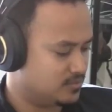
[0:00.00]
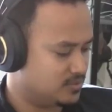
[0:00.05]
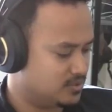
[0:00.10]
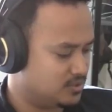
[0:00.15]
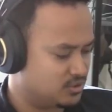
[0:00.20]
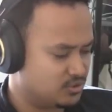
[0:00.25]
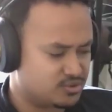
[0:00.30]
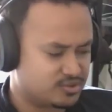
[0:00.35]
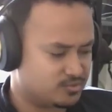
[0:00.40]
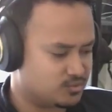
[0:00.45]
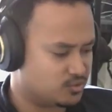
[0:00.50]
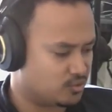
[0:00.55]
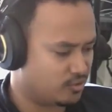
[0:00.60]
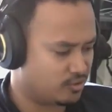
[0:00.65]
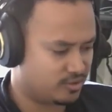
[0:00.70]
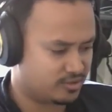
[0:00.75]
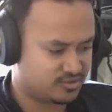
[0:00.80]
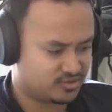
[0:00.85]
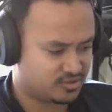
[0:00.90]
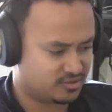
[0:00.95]
do some
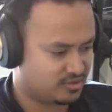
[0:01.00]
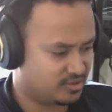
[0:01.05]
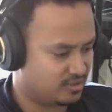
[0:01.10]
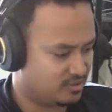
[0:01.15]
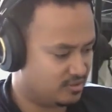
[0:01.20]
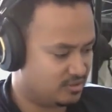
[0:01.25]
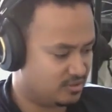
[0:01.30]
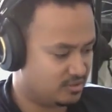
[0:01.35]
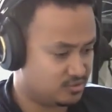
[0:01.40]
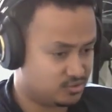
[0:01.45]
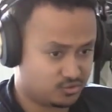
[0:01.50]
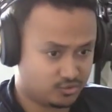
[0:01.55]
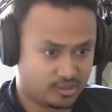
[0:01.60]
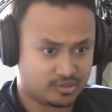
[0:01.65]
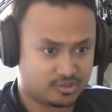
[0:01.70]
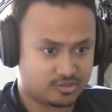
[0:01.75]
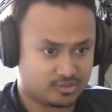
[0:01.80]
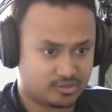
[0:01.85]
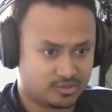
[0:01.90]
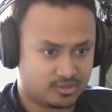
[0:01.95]
drawings, and the and the
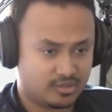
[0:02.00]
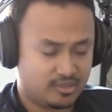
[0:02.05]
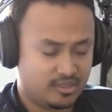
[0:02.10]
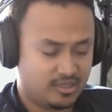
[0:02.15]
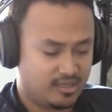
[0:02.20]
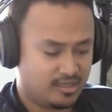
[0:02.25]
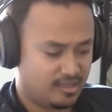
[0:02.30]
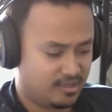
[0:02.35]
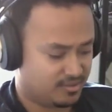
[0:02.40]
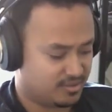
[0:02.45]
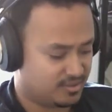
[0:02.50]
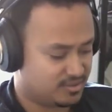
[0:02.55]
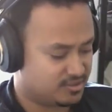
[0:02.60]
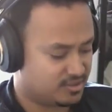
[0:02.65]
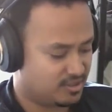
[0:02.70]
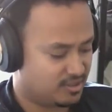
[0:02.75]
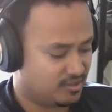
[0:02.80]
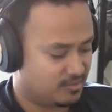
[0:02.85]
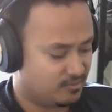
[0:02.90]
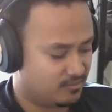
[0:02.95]
instructor at the
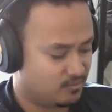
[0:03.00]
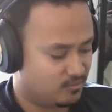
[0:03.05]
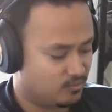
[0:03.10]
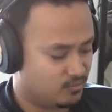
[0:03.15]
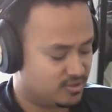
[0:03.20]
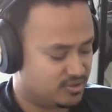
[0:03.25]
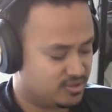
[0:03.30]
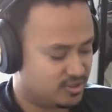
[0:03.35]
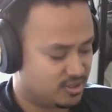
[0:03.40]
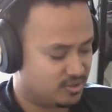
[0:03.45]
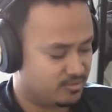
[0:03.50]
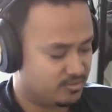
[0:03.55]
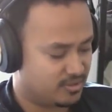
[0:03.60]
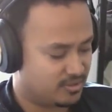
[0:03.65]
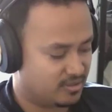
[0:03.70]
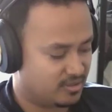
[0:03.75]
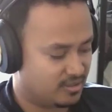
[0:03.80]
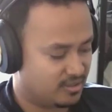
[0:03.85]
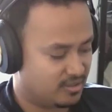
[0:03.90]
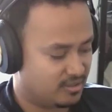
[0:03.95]
time would tell me
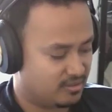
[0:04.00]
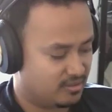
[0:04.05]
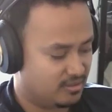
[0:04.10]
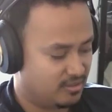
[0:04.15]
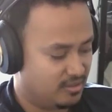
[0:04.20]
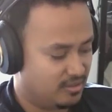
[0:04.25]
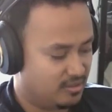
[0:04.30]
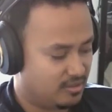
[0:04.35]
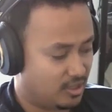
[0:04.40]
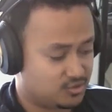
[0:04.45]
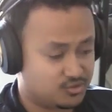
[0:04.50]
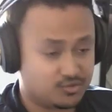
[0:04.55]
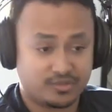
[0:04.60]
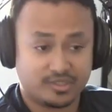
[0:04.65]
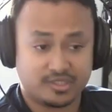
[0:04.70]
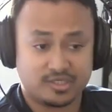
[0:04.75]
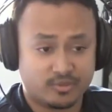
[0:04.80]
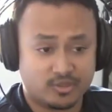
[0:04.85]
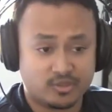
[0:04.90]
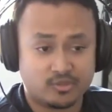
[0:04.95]
that I should
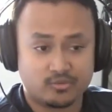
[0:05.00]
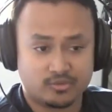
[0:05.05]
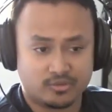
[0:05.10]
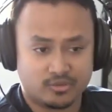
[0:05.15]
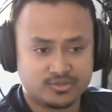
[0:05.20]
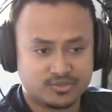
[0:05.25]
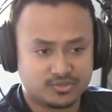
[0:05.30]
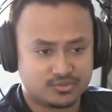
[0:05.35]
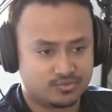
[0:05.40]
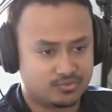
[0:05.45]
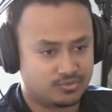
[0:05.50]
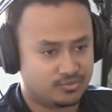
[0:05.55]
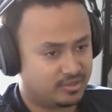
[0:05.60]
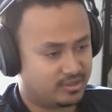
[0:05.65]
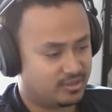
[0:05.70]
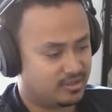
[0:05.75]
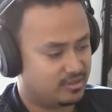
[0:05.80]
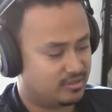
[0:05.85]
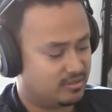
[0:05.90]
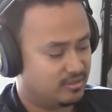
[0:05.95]
think about going to art school.
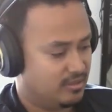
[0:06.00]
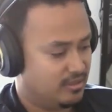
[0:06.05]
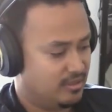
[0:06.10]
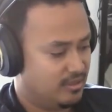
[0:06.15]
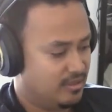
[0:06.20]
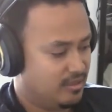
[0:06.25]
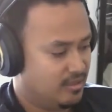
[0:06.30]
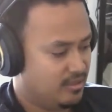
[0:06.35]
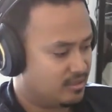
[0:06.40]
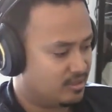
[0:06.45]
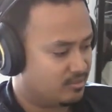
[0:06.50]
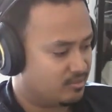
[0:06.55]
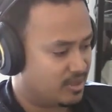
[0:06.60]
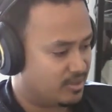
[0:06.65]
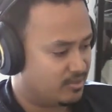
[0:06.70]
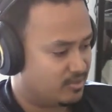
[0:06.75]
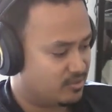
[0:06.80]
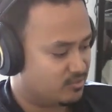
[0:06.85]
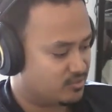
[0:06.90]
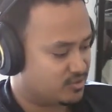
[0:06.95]
That yeah. that
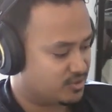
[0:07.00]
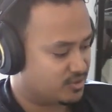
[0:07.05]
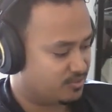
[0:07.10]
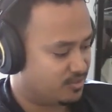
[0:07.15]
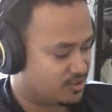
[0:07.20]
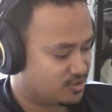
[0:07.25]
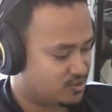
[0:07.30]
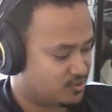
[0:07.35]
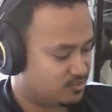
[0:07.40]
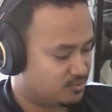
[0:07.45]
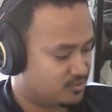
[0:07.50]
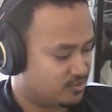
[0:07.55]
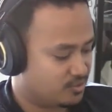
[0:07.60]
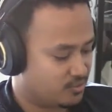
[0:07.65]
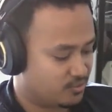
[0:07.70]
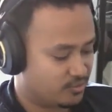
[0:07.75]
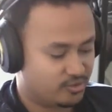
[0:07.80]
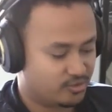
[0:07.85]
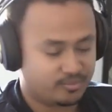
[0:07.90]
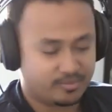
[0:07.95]
maybe it was a possible
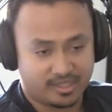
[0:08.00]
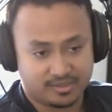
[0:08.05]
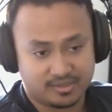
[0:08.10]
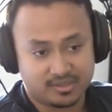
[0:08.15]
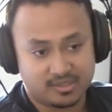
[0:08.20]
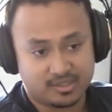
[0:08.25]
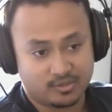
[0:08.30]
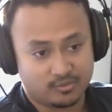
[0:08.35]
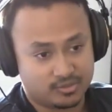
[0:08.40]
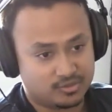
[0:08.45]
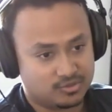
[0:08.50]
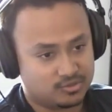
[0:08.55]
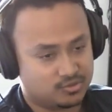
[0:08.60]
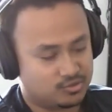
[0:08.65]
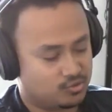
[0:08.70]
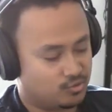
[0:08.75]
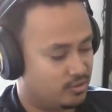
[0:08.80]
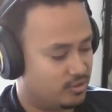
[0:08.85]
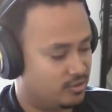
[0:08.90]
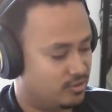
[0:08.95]
career path that I would
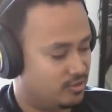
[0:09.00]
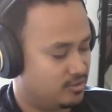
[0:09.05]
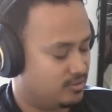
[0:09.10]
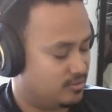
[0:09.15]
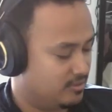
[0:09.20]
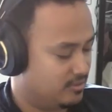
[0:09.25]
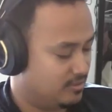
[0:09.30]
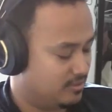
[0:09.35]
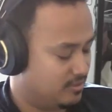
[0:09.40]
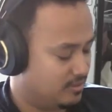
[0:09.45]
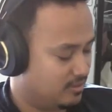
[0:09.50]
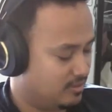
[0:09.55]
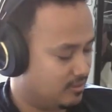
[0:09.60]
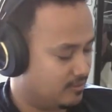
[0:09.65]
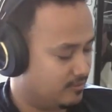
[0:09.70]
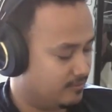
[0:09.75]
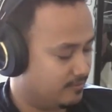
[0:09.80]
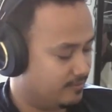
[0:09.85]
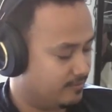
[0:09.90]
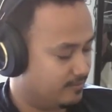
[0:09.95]
enjoy.
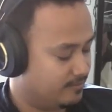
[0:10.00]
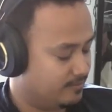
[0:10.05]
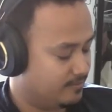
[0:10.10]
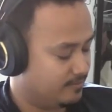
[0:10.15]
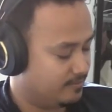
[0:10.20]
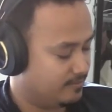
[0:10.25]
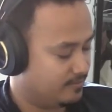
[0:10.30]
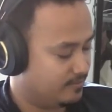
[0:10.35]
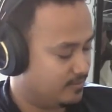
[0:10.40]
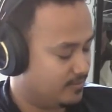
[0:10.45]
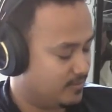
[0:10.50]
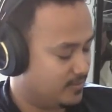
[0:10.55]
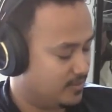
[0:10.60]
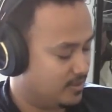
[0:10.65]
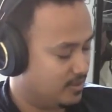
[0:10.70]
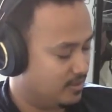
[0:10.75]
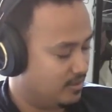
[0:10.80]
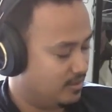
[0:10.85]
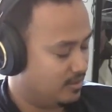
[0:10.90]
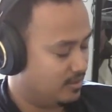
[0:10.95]
Um,
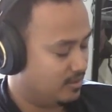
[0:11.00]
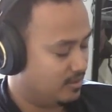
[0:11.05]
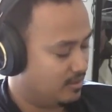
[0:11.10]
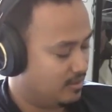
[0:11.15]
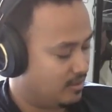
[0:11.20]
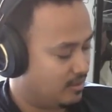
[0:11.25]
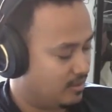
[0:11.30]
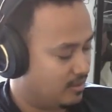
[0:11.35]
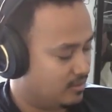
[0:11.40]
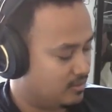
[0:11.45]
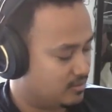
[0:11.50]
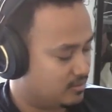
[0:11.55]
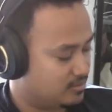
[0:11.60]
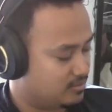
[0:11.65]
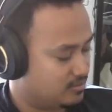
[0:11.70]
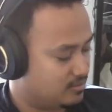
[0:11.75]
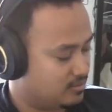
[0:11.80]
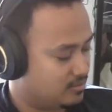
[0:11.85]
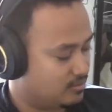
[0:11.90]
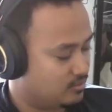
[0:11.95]
and
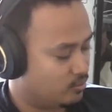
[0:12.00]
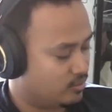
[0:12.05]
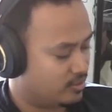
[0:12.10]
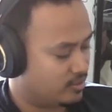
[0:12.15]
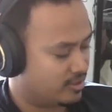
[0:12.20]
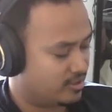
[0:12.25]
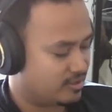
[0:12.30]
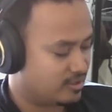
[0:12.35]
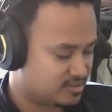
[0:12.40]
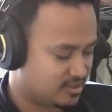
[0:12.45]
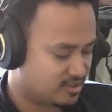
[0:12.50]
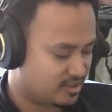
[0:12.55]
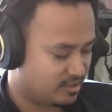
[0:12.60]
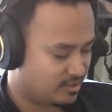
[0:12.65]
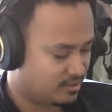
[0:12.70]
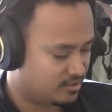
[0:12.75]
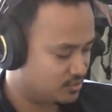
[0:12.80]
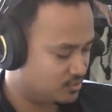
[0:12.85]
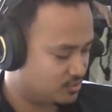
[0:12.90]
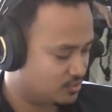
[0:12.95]
when I got to
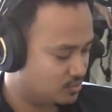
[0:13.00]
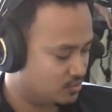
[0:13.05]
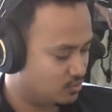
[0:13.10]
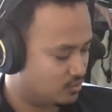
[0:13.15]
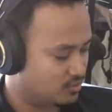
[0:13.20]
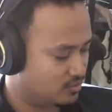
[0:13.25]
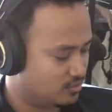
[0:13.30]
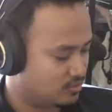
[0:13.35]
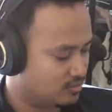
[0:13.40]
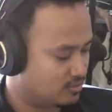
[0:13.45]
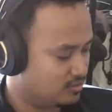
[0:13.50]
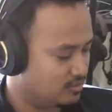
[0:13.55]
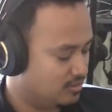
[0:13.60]
high school,